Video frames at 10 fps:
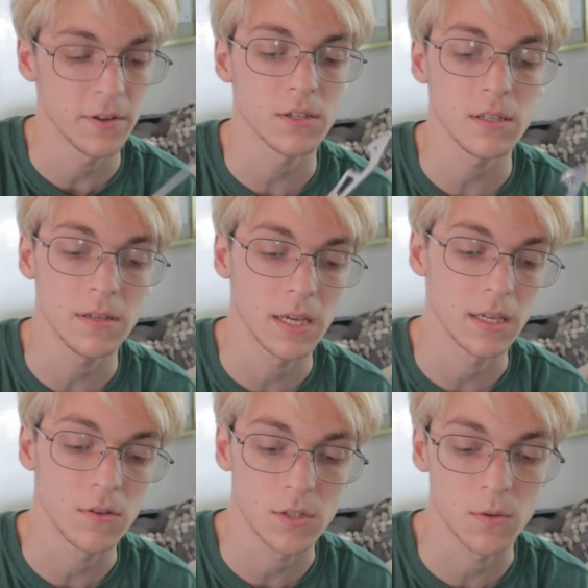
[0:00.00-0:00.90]
Eventually you
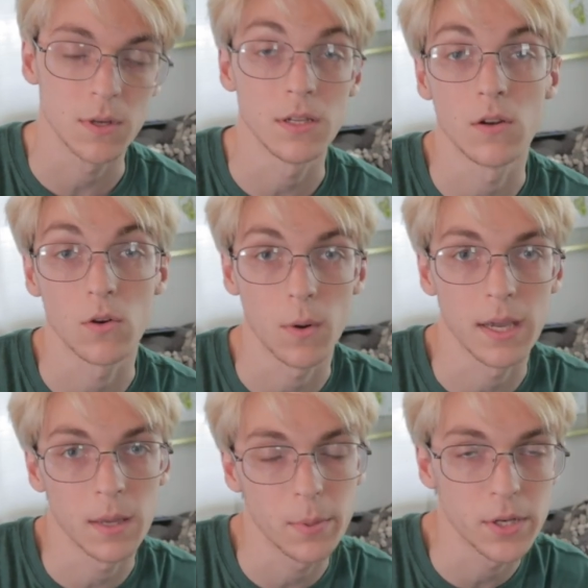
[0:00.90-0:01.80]
get used to it and you don't
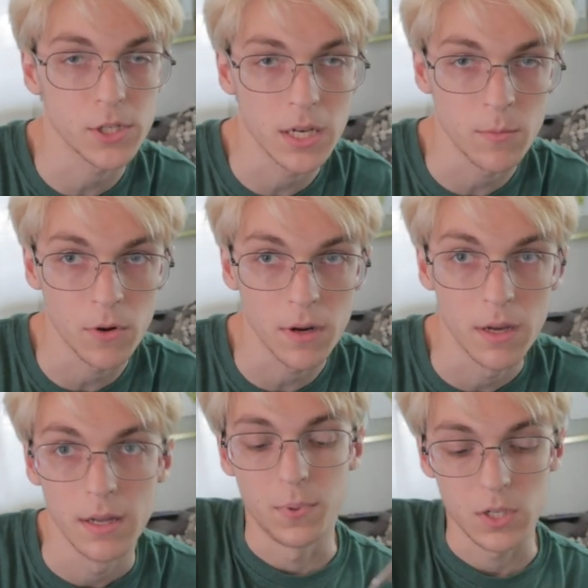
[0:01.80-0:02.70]
quite get pinched anymore.
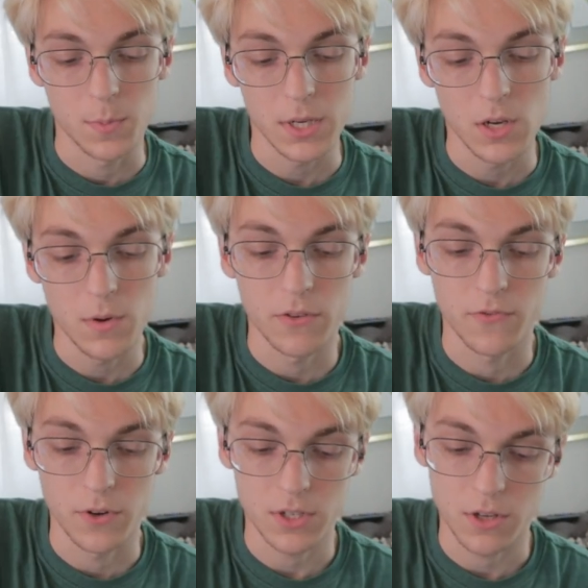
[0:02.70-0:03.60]
But especially when you
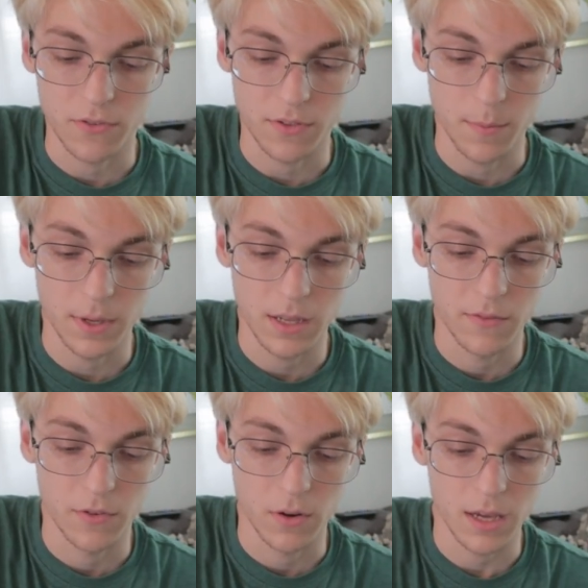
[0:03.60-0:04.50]
first start flipping it,
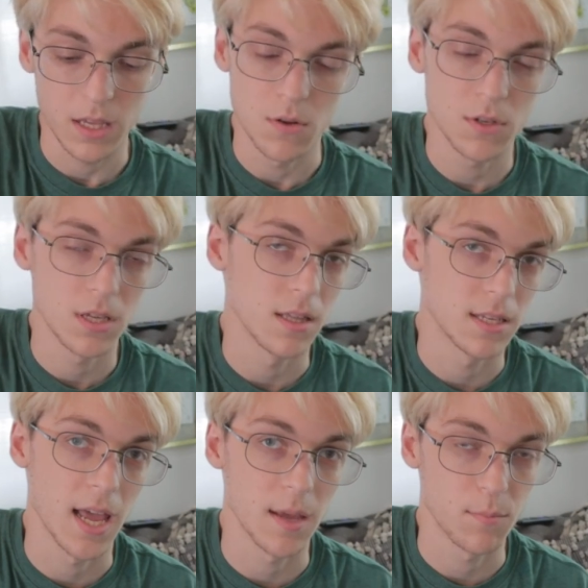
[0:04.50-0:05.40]
if you're not used to the
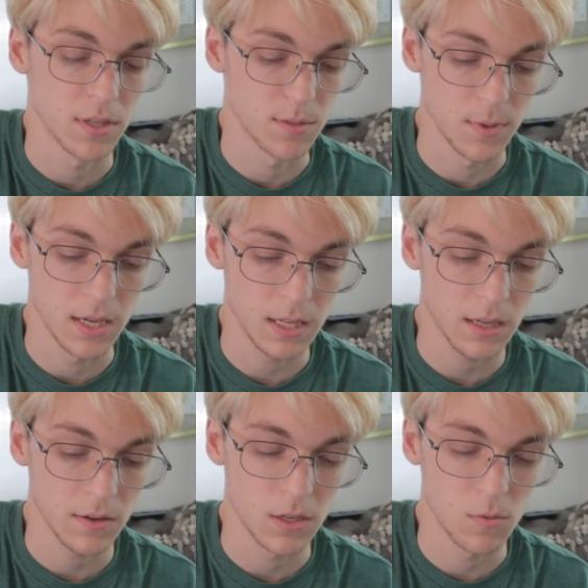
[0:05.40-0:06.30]
tang pins being
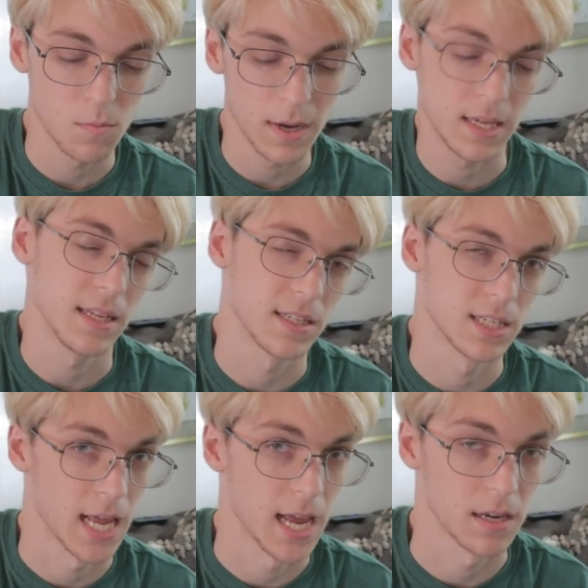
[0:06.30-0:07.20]
there, you might get
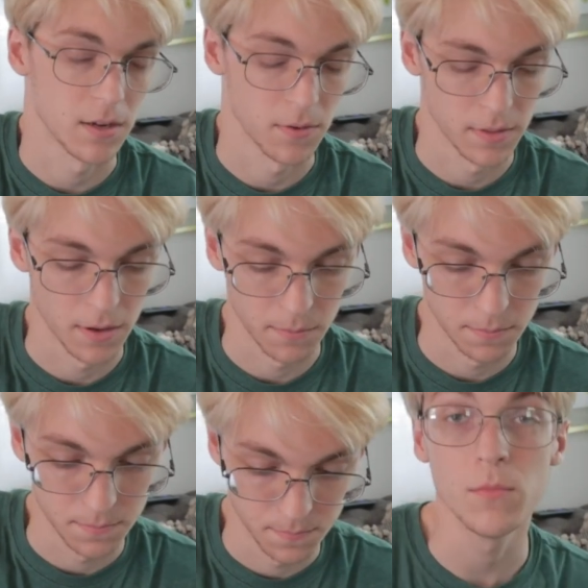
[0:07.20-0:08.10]
snagged here and there.
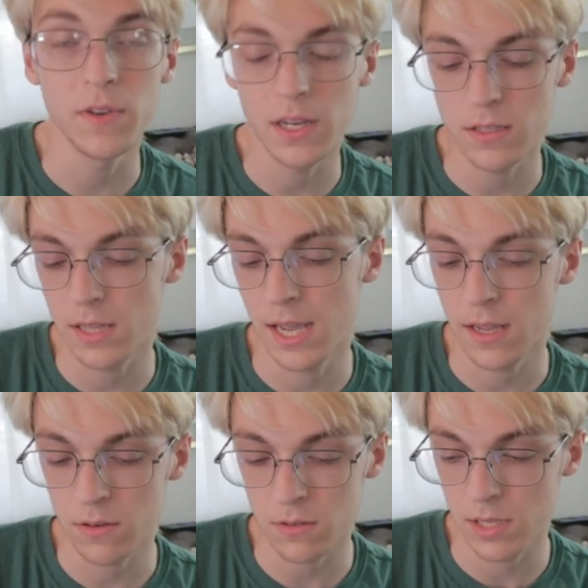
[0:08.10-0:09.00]
Moving on to the
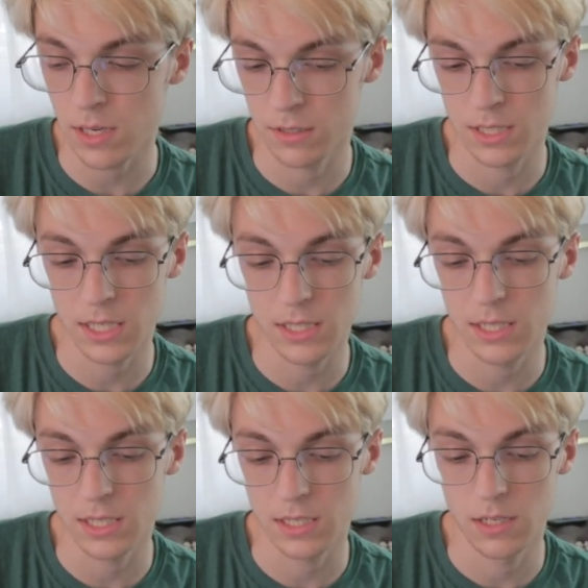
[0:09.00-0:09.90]
handles, they are
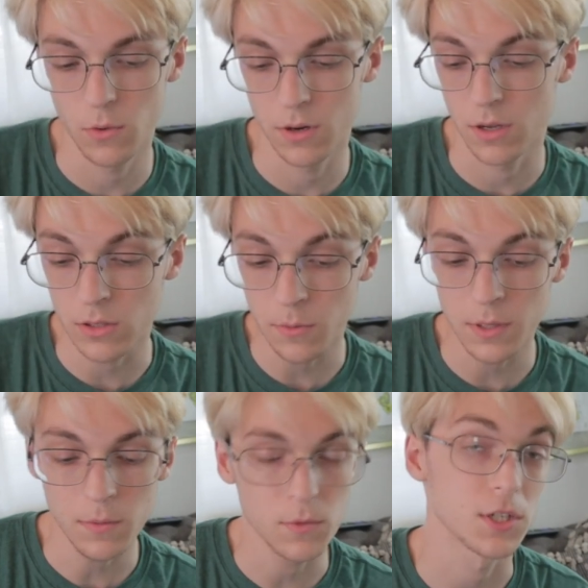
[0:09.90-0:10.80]
60/61
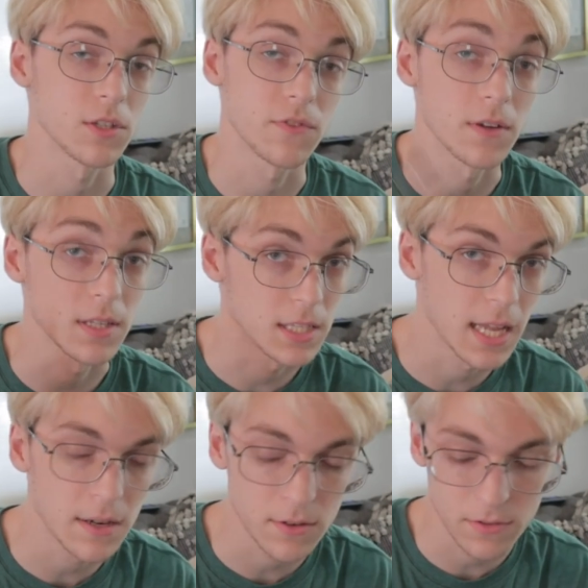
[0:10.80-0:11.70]
aluminum, which is fairly
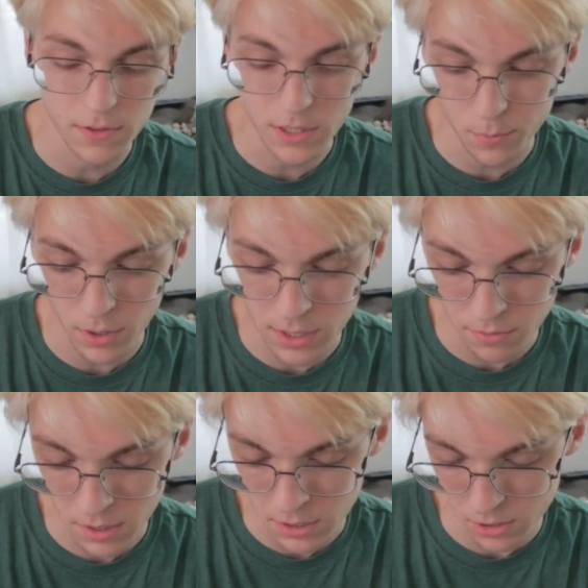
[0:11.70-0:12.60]
standard for this
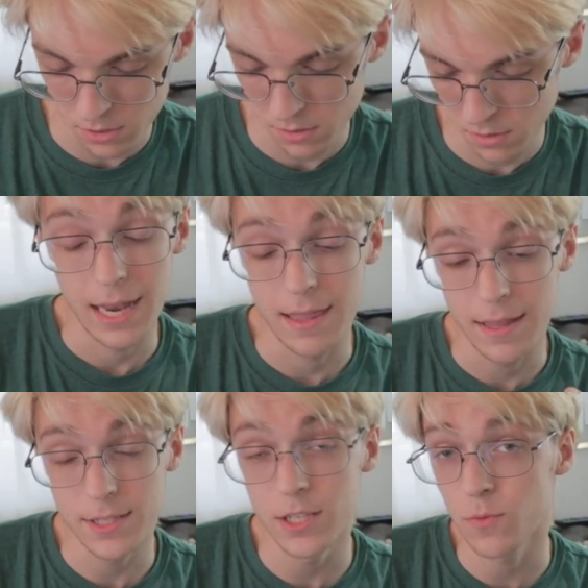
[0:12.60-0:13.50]
price range. And
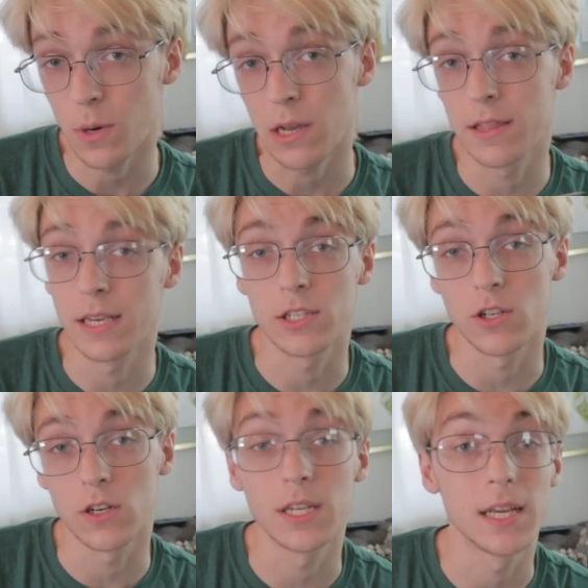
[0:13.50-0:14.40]
this is where things
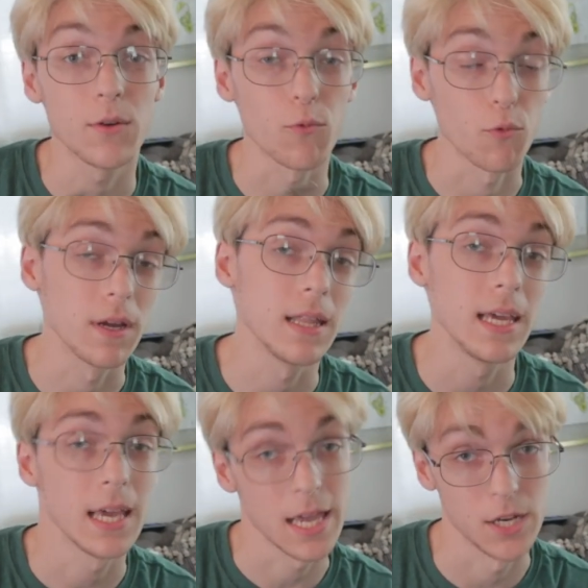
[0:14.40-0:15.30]
start to get
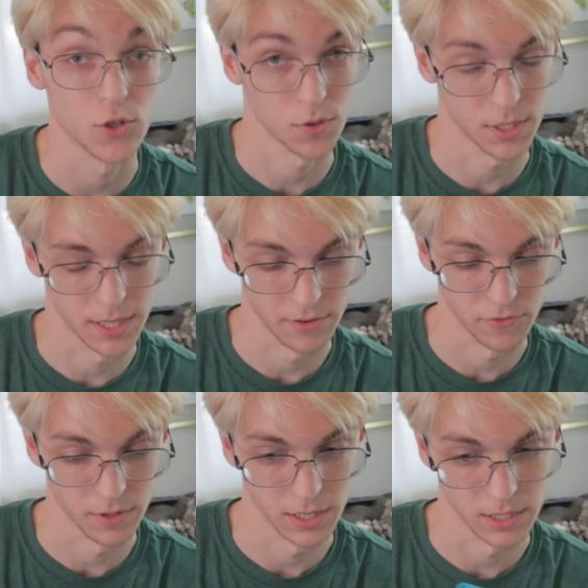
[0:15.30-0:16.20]
really interesting
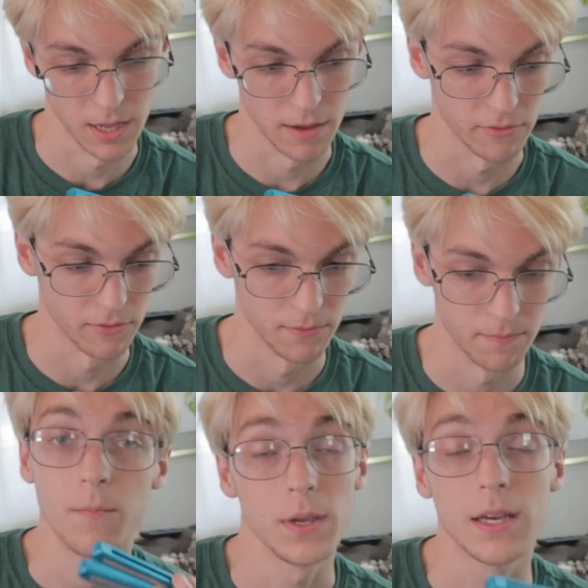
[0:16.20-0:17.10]
for this knife,
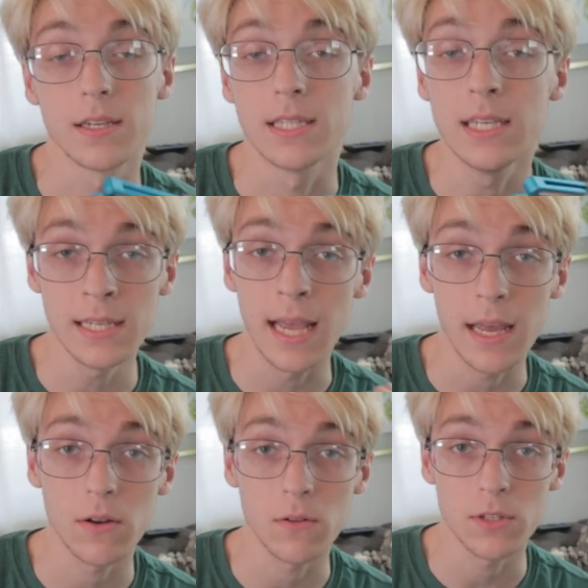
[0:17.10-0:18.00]
because these
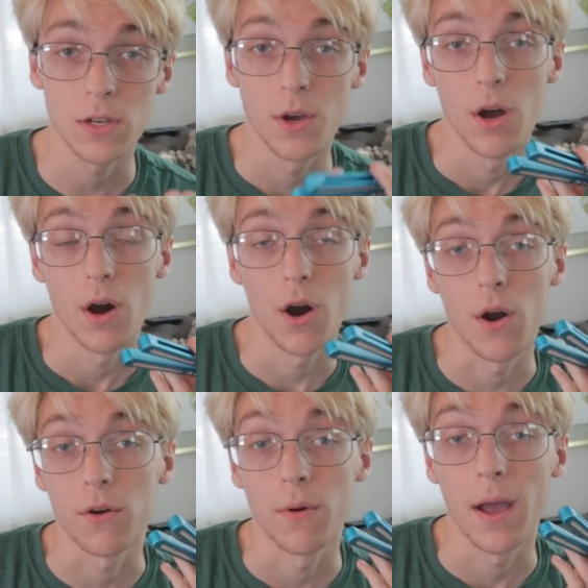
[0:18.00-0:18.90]
handles
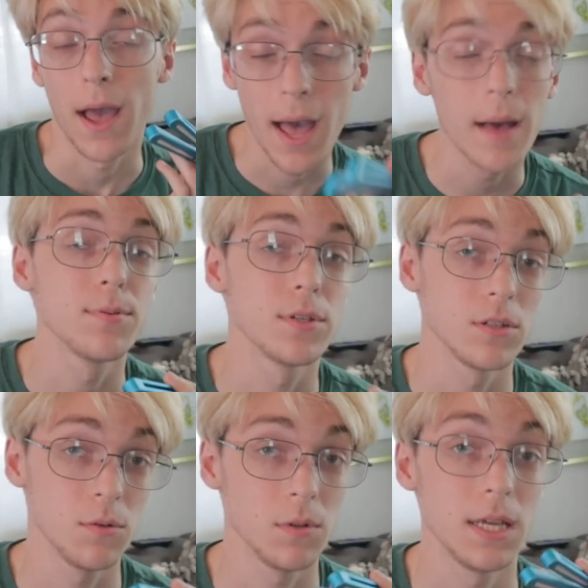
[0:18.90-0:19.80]
are
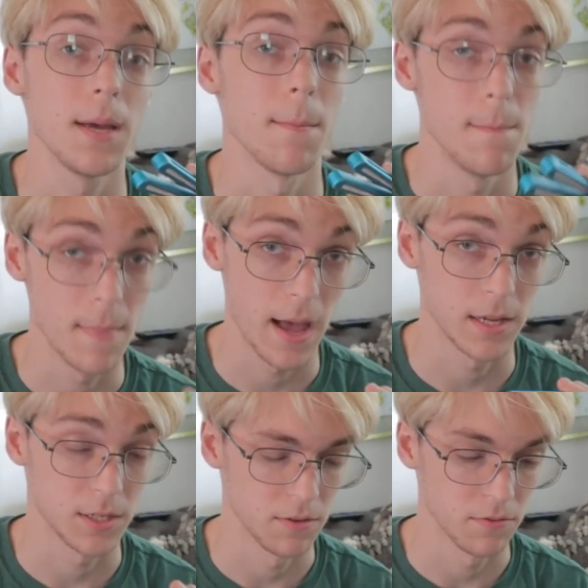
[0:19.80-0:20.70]
absolutely
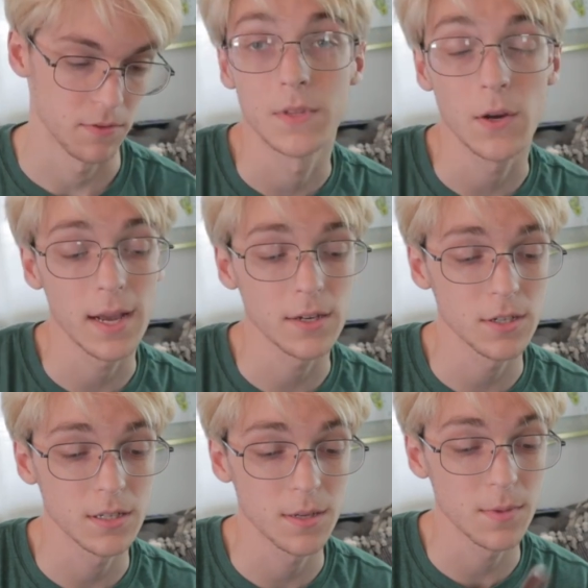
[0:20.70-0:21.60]
massive. They're
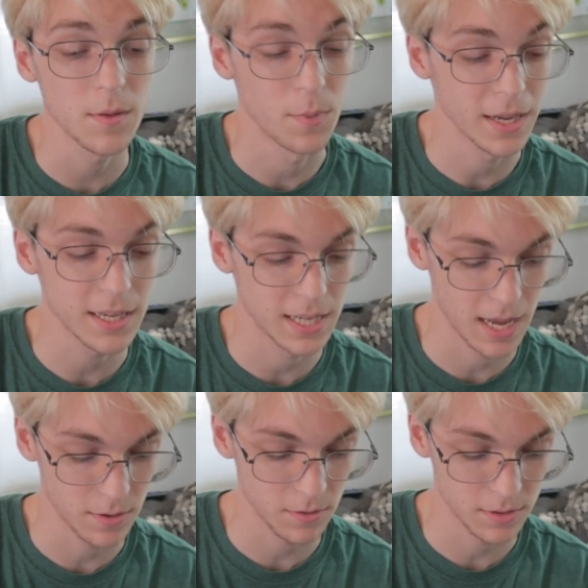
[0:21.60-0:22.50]
actually some of the biggest
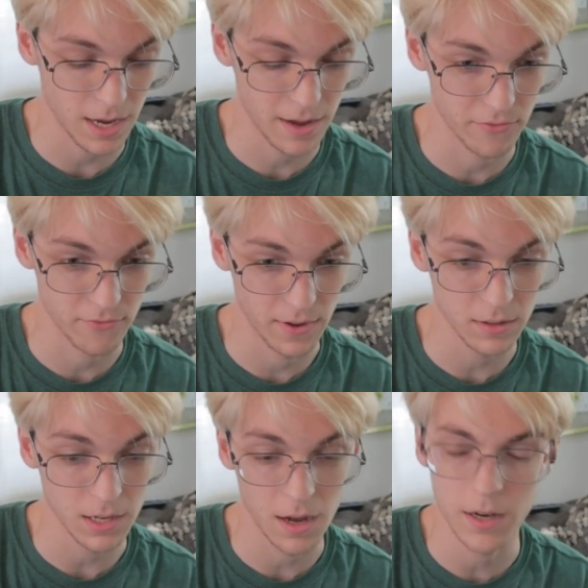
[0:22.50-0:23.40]
handles I've
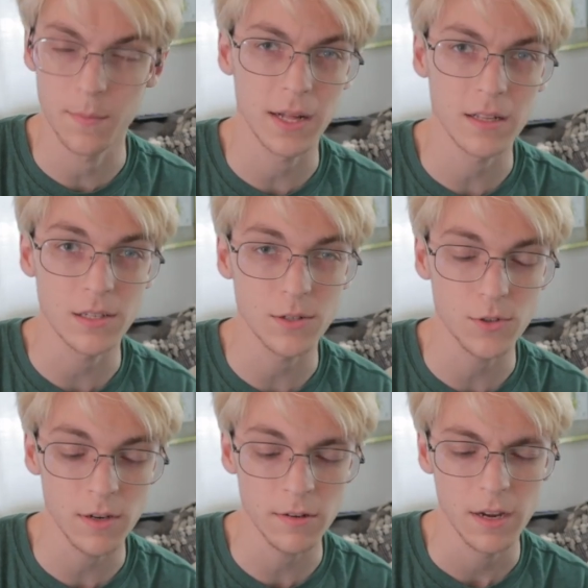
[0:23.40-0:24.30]
felt on a Balisong
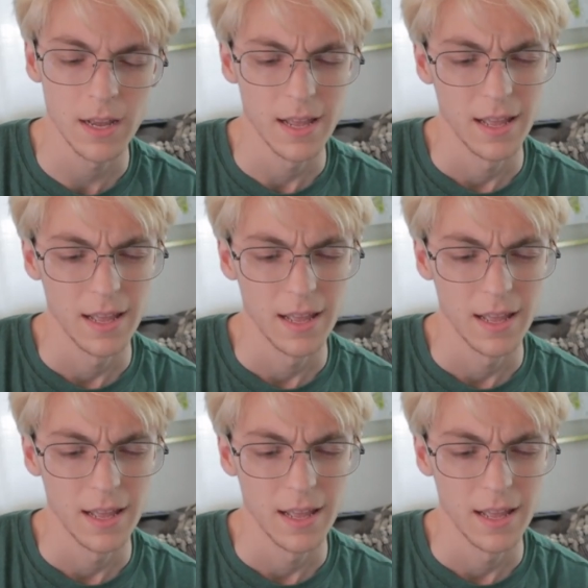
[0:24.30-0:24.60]
trainer.